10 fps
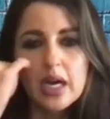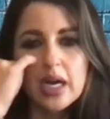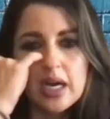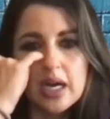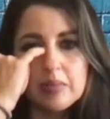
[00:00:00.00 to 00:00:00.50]
Mm-hmm.
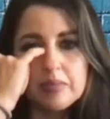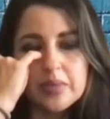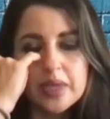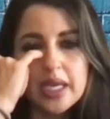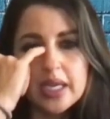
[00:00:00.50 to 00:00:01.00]
Um,
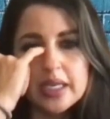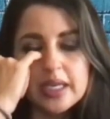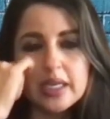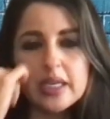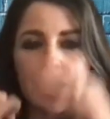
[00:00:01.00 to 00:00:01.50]
and
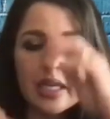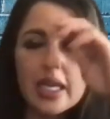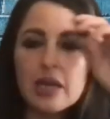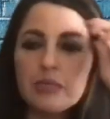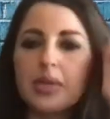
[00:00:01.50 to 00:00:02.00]
it, it,
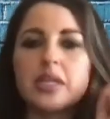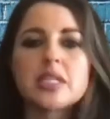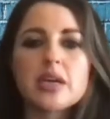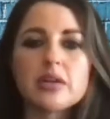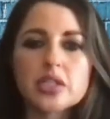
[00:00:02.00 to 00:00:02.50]
can't be
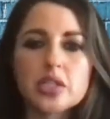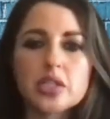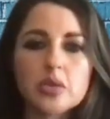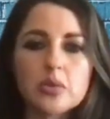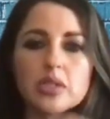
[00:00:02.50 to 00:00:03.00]

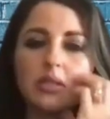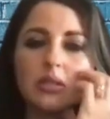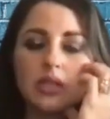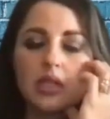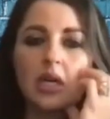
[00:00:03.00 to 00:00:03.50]

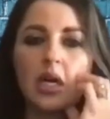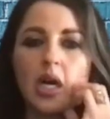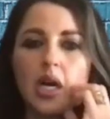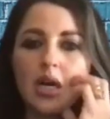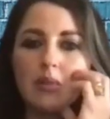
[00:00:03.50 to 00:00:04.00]
territorial
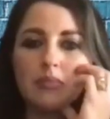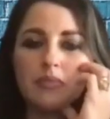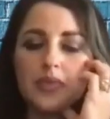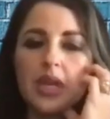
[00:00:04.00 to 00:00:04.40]
um,